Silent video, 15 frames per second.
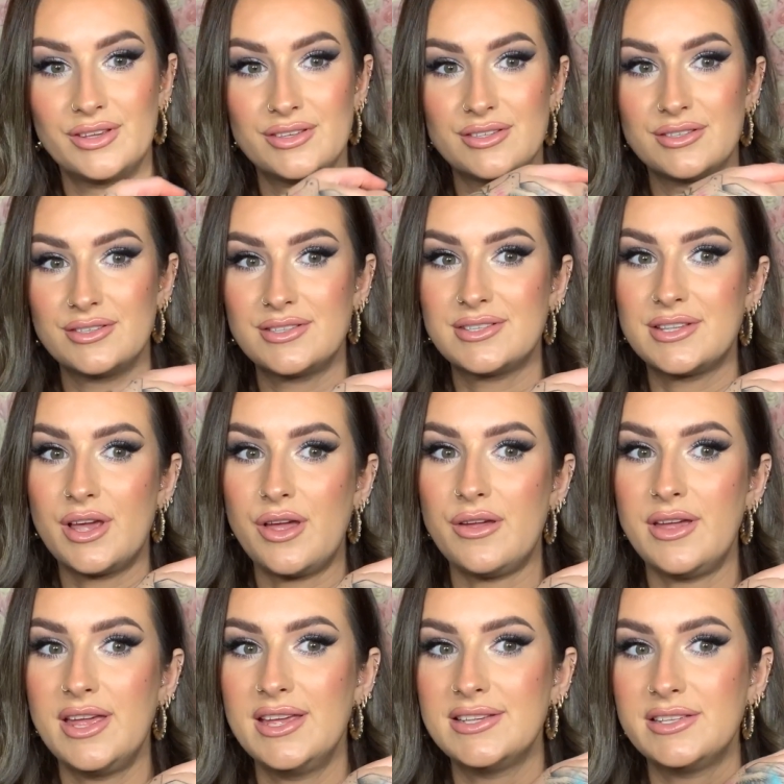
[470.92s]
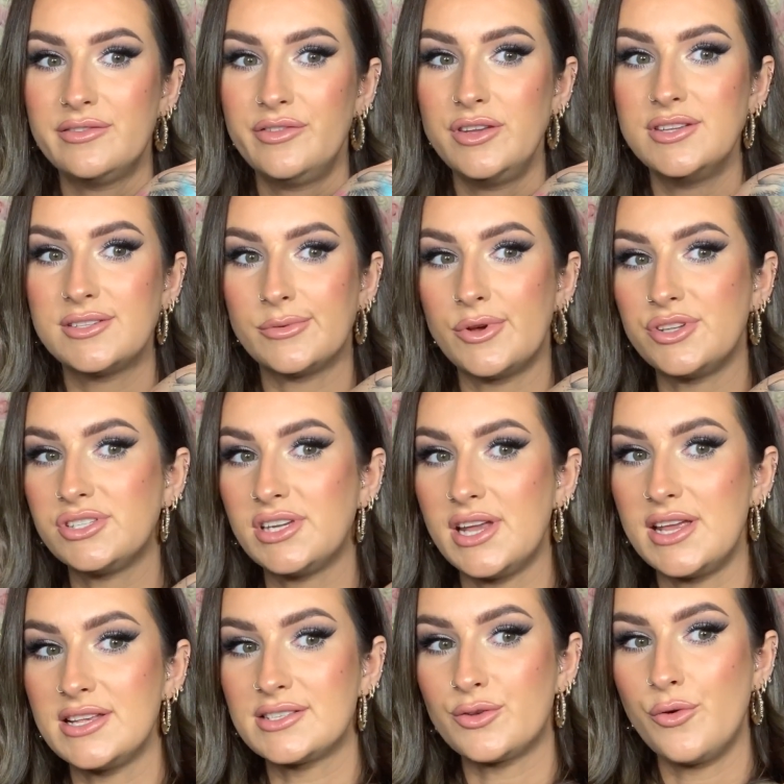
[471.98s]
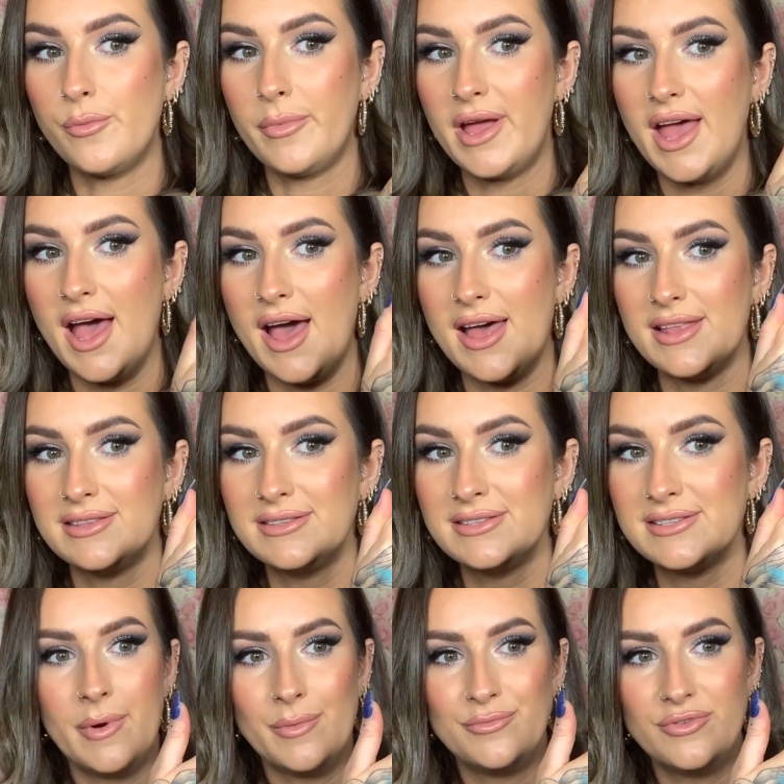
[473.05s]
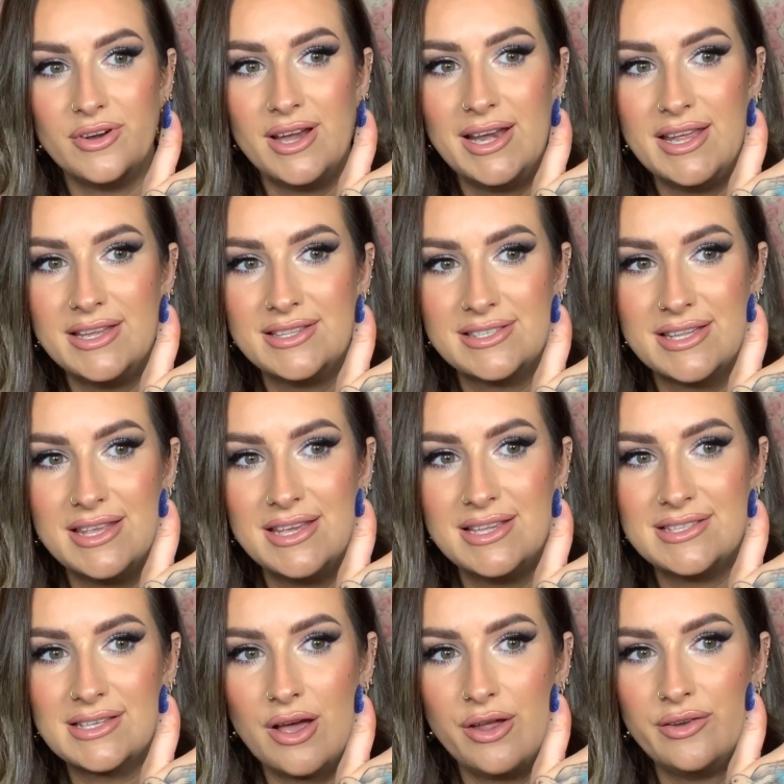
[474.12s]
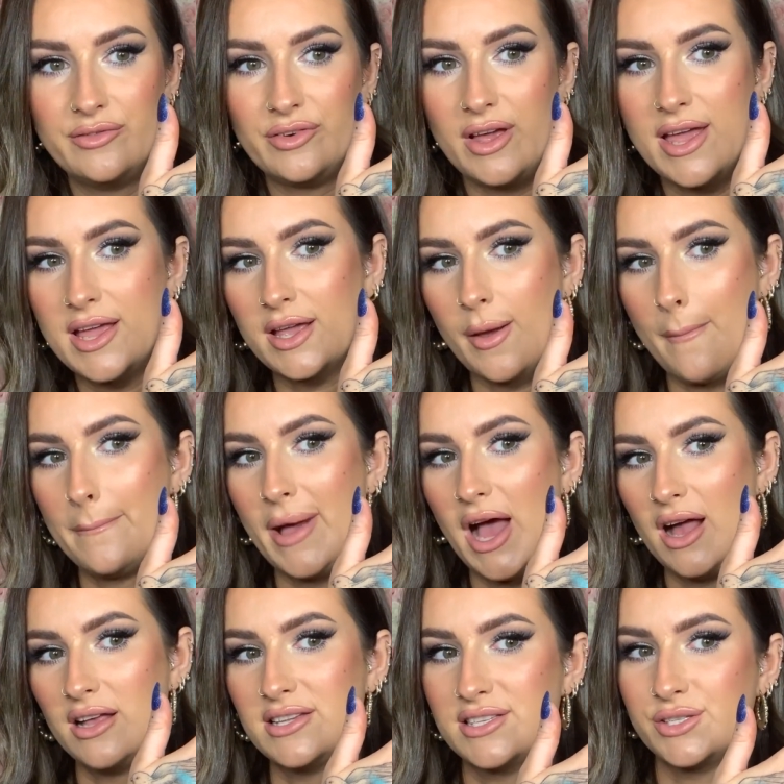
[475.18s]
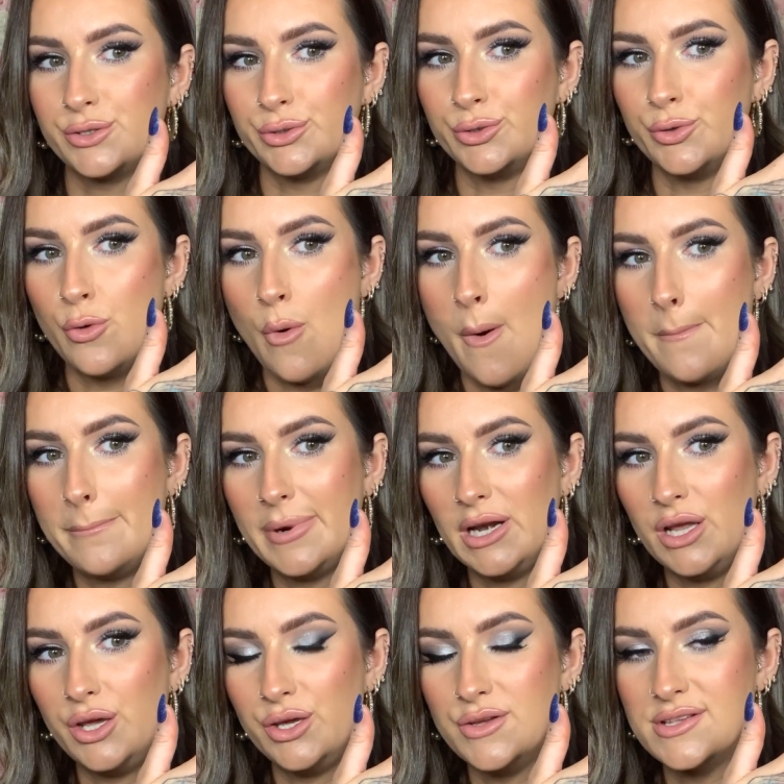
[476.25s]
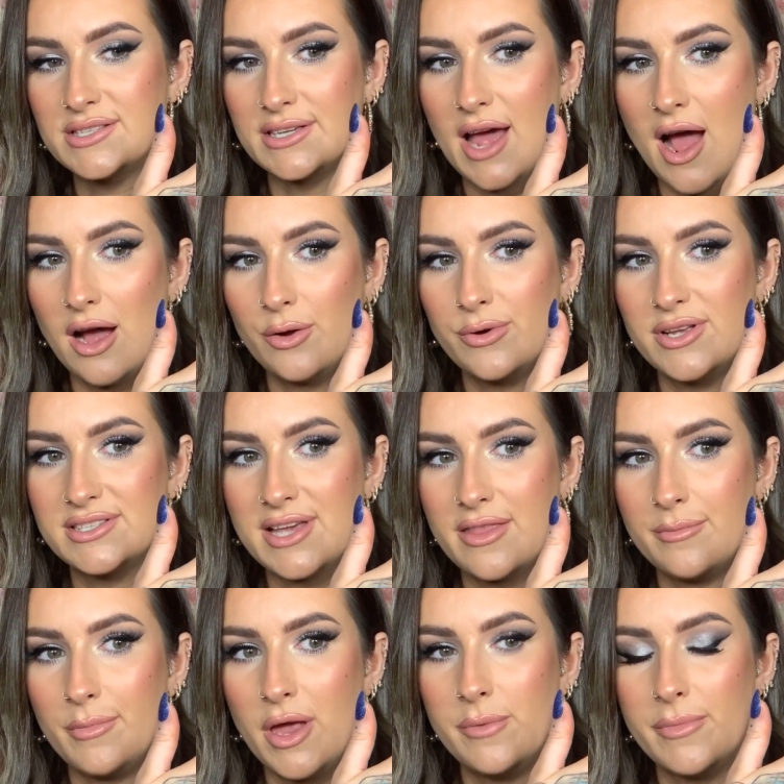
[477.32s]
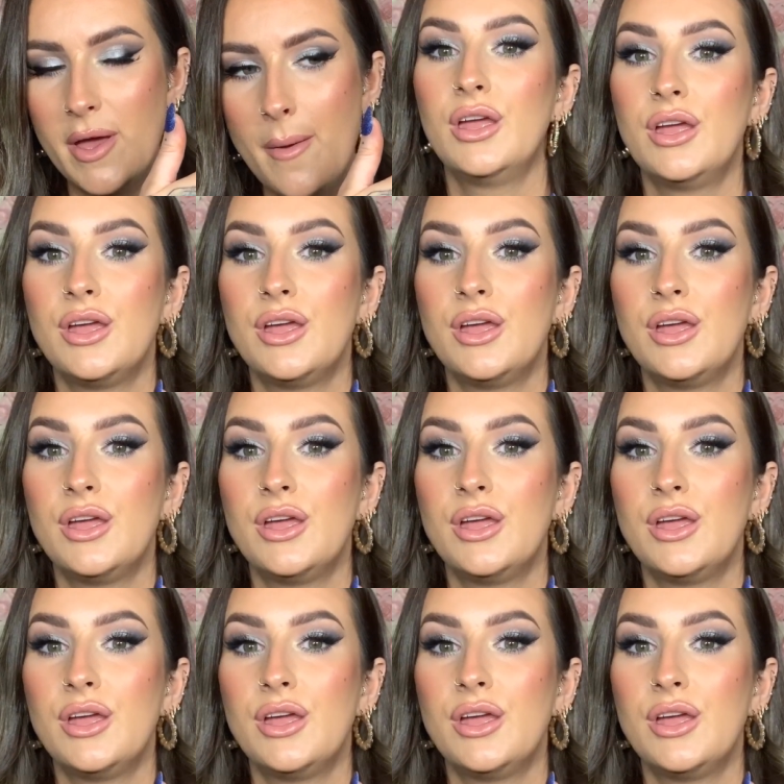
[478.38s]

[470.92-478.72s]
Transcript: So here's a few swatches on my hands. I'm really into these kind of like pastel blues and aquas at the moment.